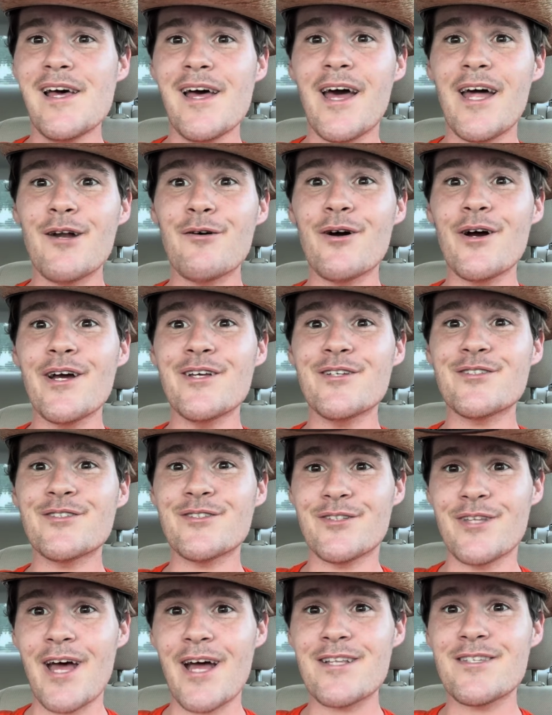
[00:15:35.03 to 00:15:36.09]
anyways,
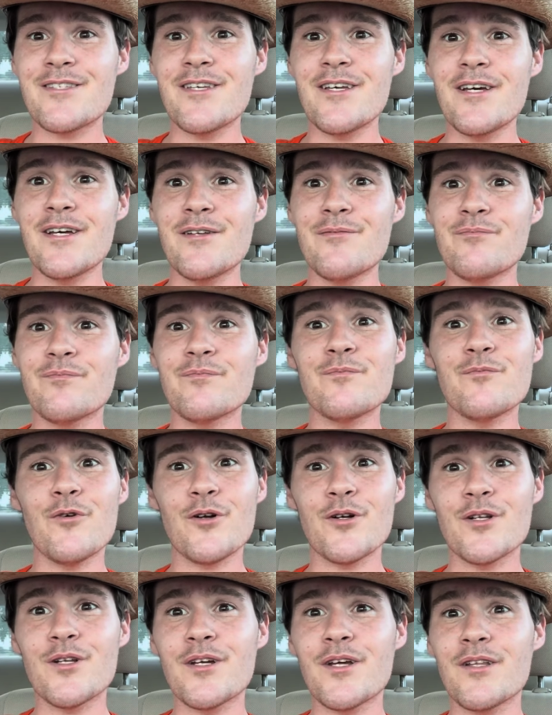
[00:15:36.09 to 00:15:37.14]
that's it we're
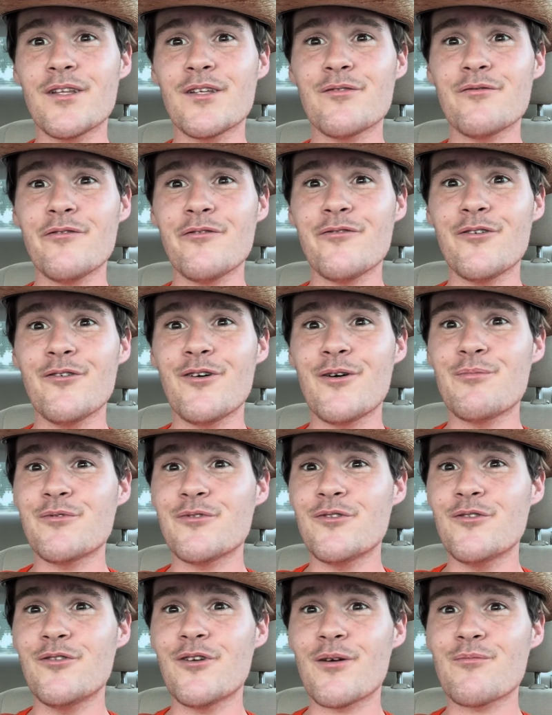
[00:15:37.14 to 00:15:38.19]
going to get this review up
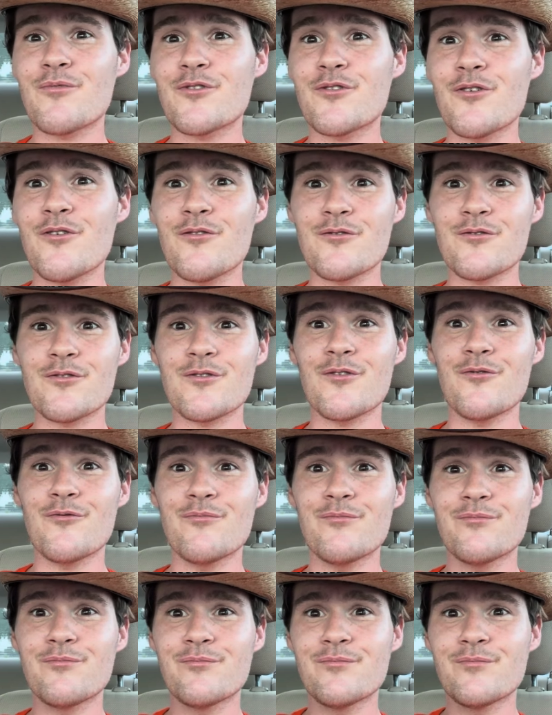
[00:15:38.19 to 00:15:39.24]
soon, I'm sure. So,
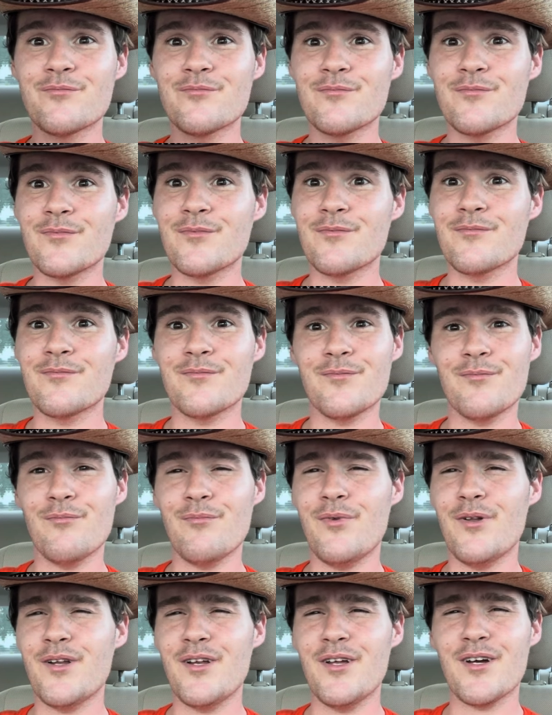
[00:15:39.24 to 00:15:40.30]

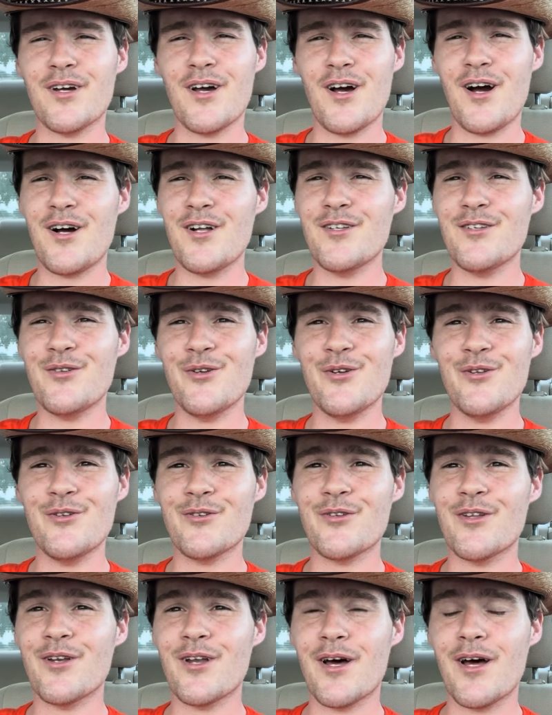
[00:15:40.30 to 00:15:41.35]
plenty of
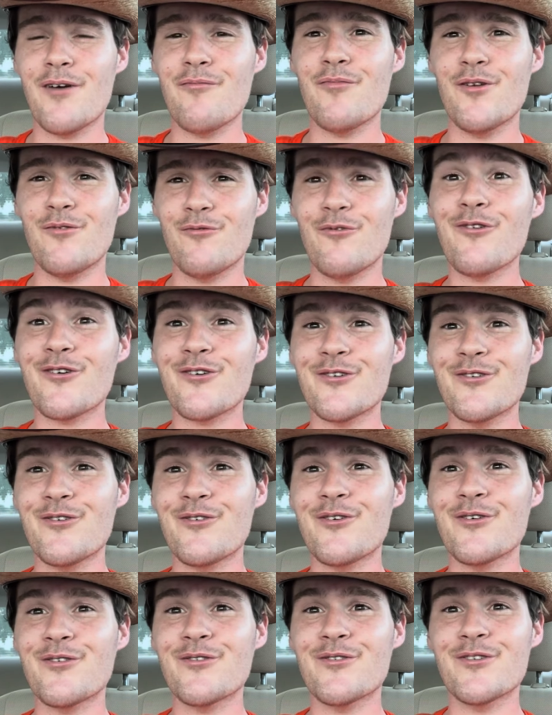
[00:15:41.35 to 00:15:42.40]
content that I've been working
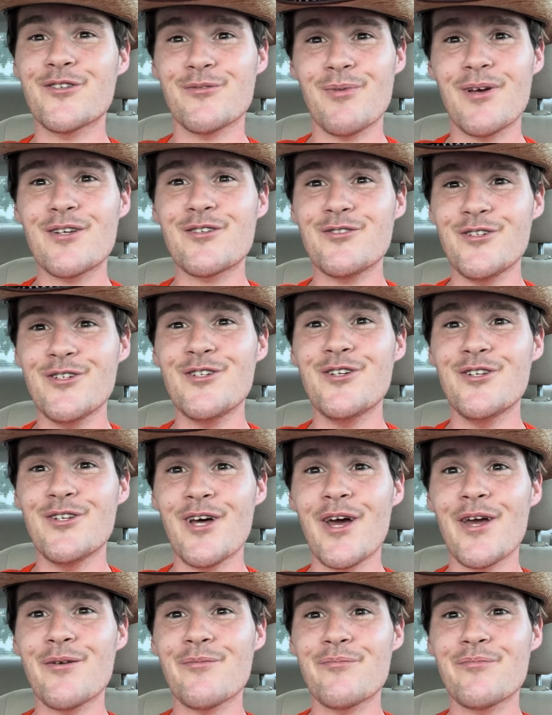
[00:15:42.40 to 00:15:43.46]
on, especially
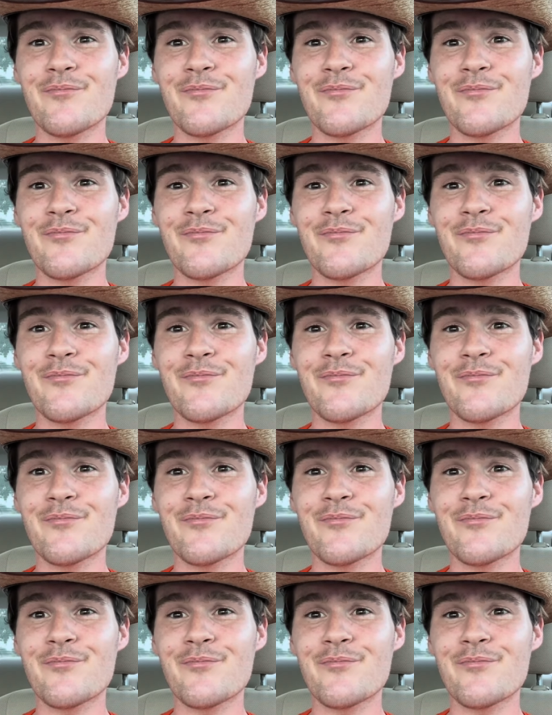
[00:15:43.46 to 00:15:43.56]
today.